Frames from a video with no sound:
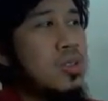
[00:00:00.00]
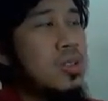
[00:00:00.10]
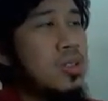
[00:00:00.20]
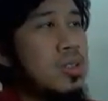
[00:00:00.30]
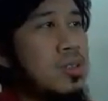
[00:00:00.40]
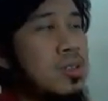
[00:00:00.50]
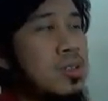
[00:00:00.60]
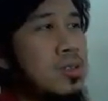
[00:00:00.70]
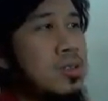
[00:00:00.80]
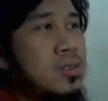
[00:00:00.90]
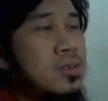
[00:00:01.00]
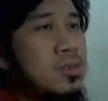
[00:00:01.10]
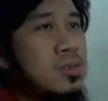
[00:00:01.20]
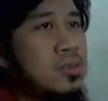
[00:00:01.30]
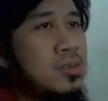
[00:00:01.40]
uh,
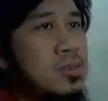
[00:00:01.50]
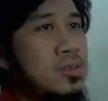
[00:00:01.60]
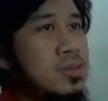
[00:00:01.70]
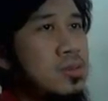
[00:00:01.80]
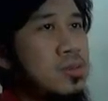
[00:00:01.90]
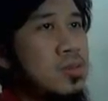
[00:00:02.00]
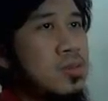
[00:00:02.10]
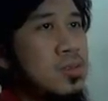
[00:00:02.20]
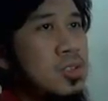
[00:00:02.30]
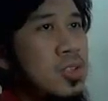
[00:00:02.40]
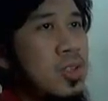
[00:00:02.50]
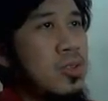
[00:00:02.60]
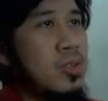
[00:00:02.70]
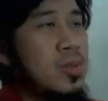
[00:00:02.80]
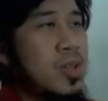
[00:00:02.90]
so
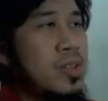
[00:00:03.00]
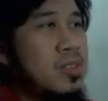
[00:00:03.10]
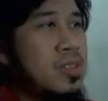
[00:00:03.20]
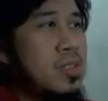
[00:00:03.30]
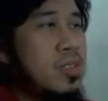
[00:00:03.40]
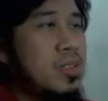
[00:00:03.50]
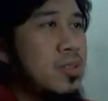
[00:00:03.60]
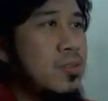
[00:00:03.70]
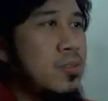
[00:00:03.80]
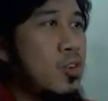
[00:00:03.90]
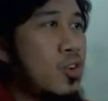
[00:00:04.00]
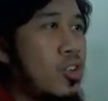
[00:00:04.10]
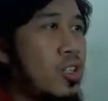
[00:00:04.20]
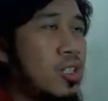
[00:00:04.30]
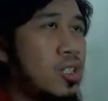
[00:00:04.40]
it will be easier
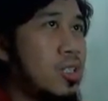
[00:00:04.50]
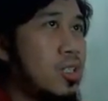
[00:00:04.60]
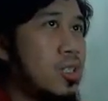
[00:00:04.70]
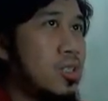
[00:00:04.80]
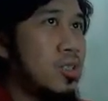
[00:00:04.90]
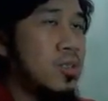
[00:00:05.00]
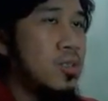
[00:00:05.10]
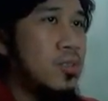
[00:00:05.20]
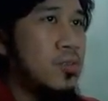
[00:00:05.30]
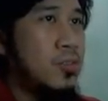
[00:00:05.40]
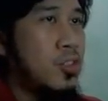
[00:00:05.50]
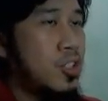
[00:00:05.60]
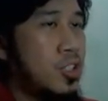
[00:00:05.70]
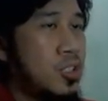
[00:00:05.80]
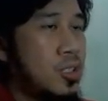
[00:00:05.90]
for the
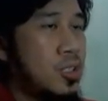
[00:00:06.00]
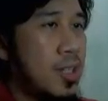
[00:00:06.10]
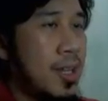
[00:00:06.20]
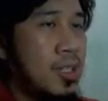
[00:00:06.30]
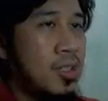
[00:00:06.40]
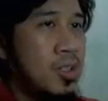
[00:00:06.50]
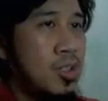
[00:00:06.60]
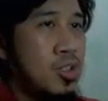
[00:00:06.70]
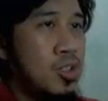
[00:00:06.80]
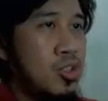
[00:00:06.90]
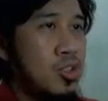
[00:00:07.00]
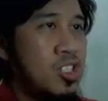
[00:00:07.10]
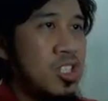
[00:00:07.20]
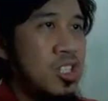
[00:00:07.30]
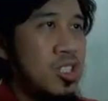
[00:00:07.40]
editor to
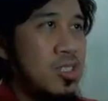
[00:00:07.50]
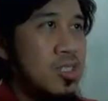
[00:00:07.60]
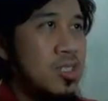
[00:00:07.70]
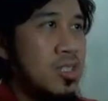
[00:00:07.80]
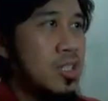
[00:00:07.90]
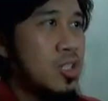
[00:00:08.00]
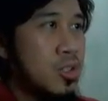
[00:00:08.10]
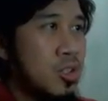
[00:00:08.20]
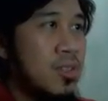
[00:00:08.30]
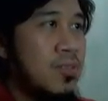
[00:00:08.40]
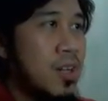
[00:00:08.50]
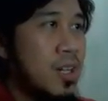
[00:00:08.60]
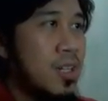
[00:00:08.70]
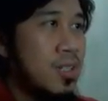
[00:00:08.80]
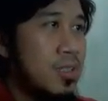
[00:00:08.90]
just
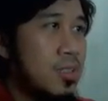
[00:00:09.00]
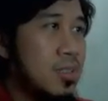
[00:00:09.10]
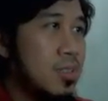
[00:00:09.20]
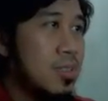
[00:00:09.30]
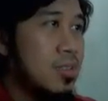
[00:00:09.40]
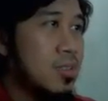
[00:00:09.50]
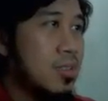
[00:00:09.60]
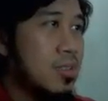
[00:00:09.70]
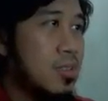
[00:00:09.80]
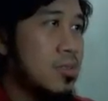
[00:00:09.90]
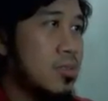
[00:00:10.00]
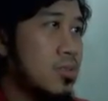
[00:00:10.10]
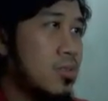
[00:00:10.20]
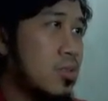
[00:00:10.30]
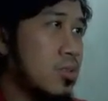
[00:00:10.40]
notify,
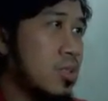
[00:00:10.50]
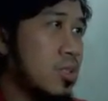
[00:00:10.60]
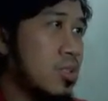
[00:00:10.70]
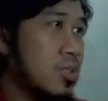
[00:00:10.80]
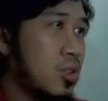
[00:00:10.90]
to just